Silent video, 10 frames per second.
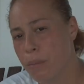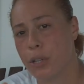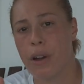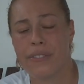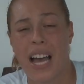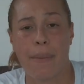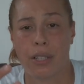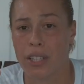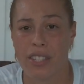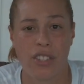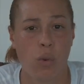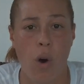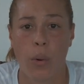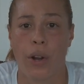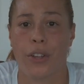but you have time to listen to
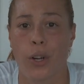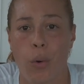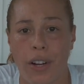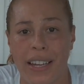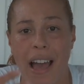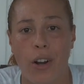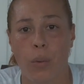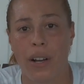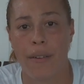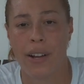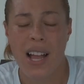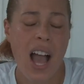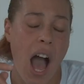one, whether you're working out or whatever,